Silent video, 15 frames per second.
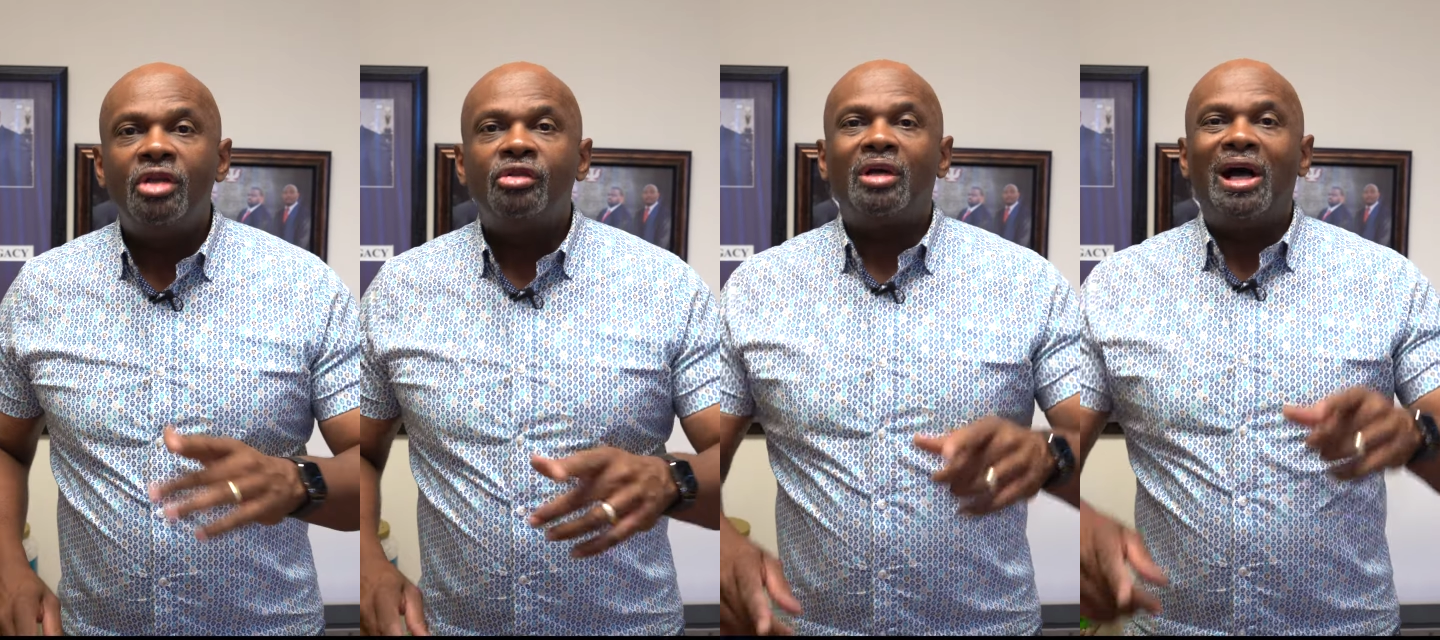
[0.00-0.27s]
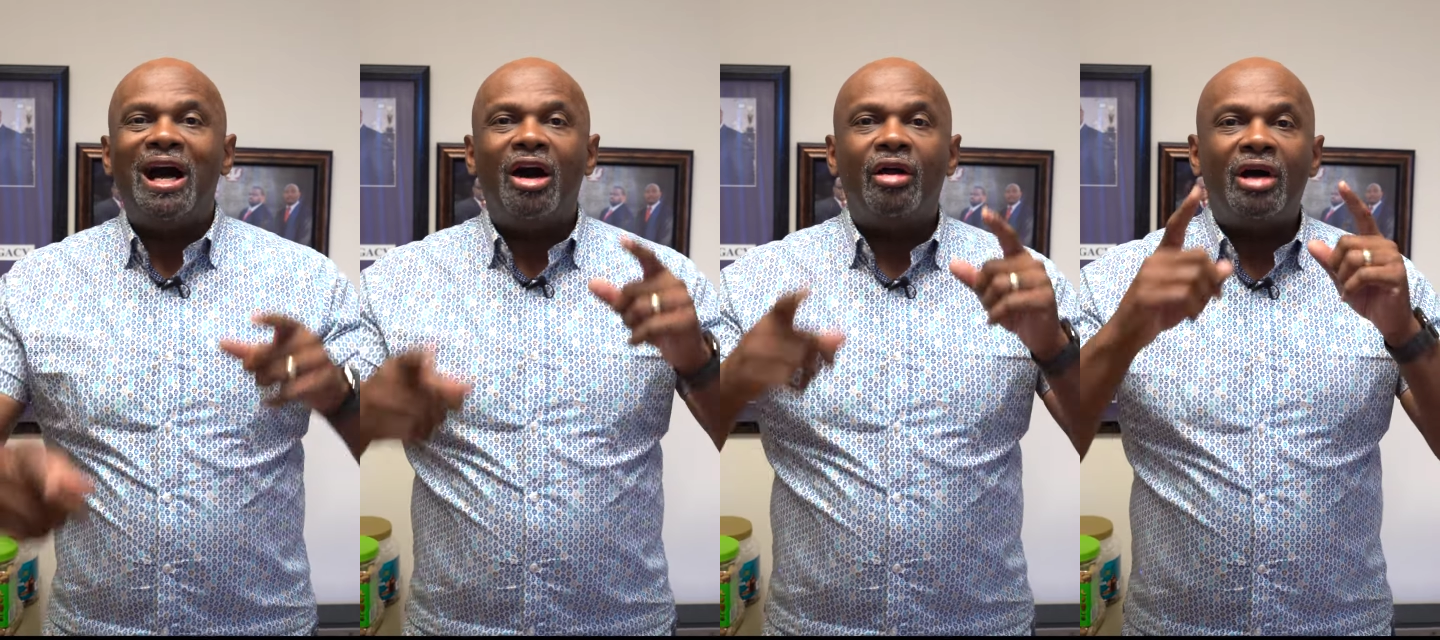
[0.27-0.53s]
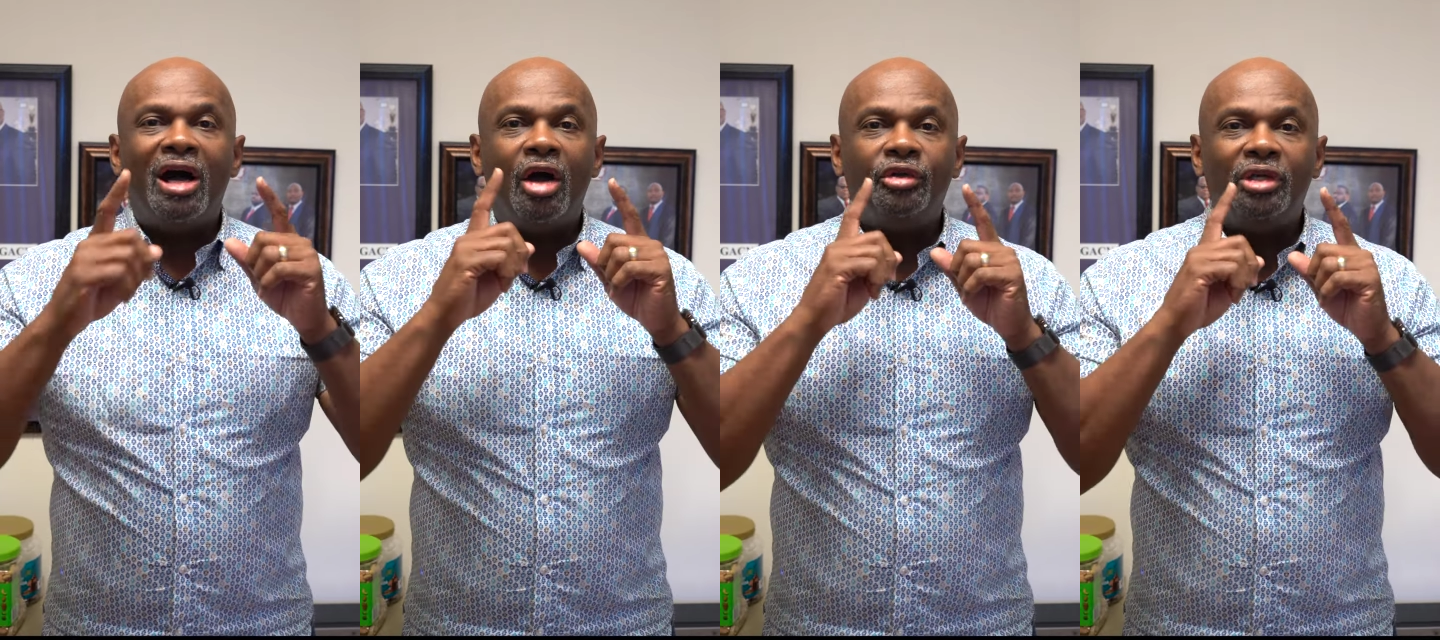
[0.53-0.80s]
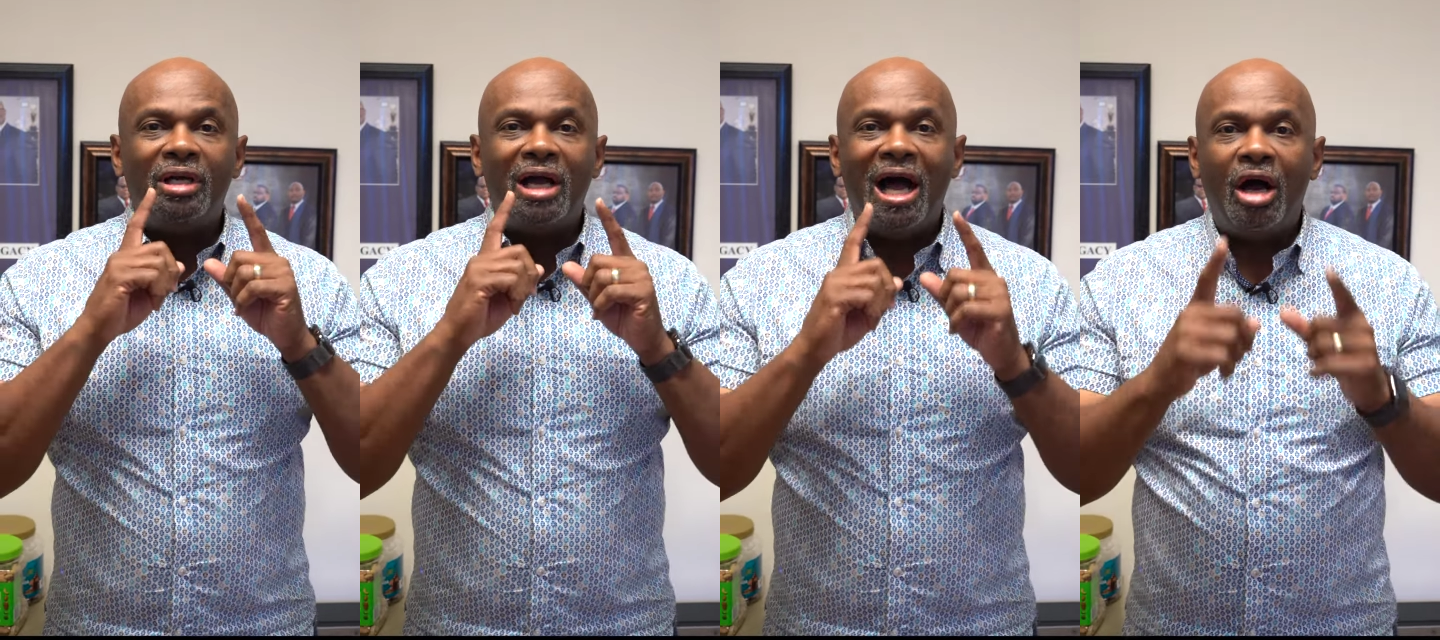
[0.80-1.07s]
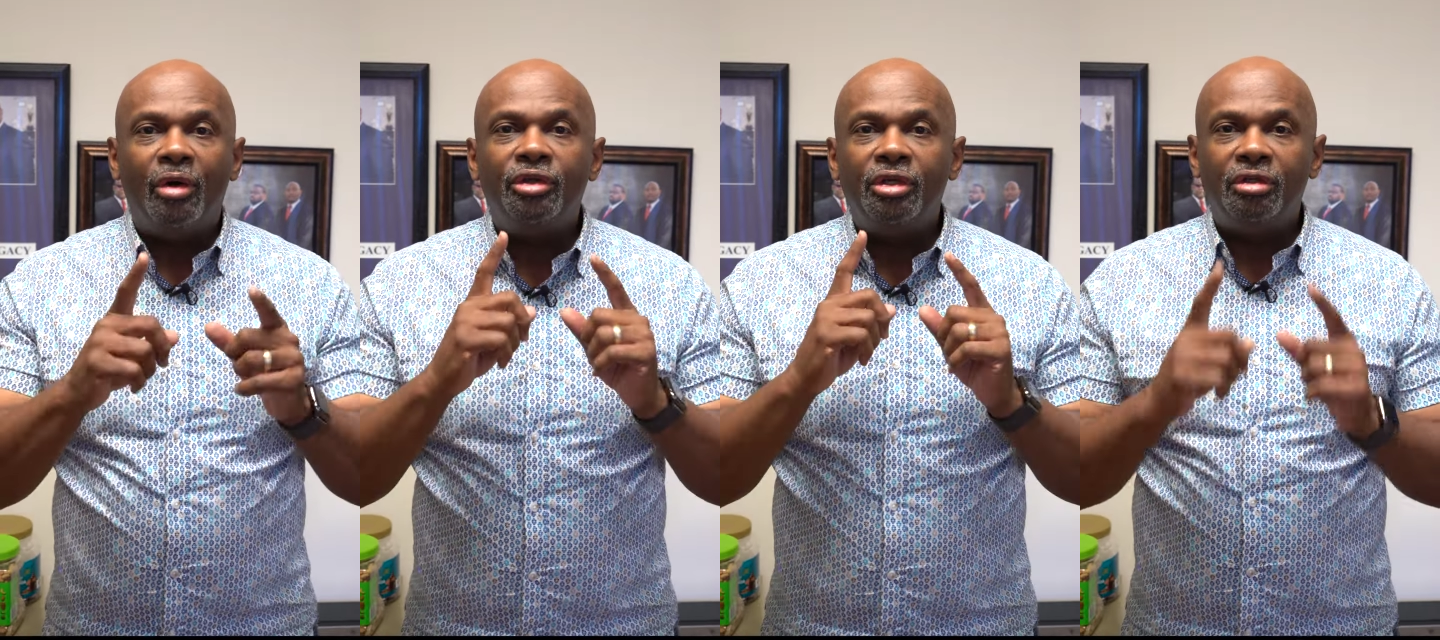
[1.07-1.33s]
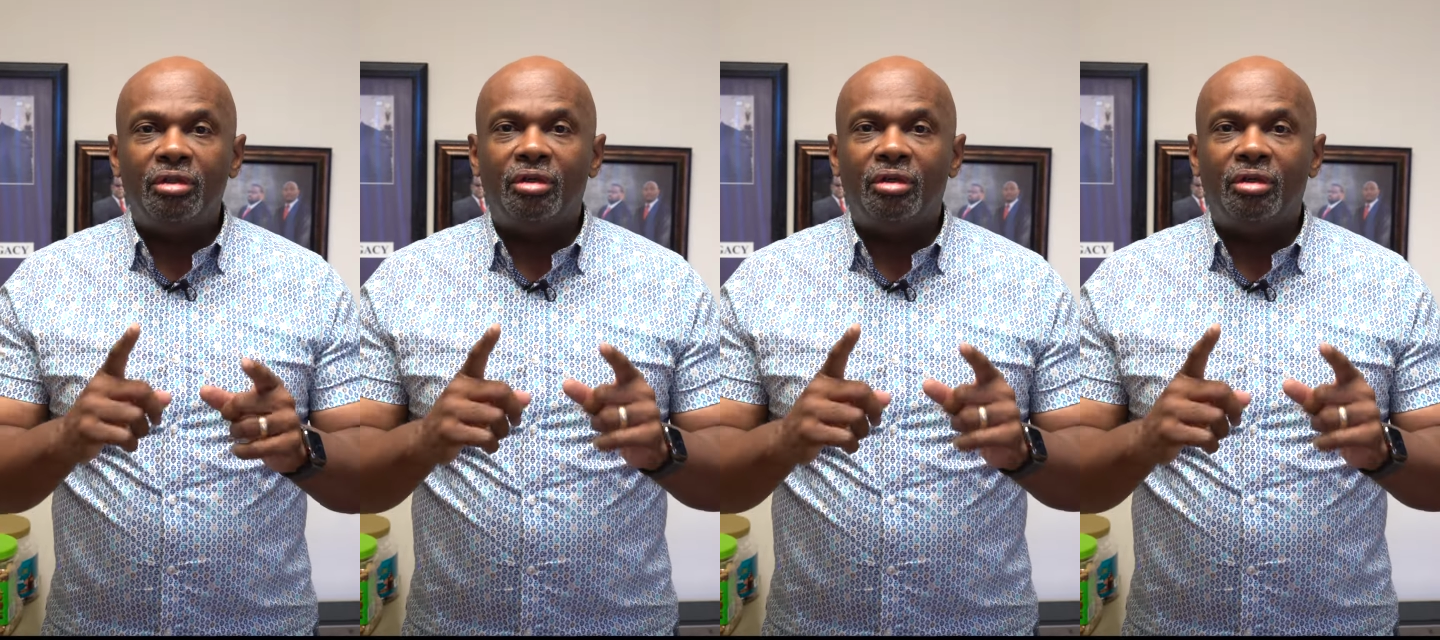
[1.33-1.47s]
So how are you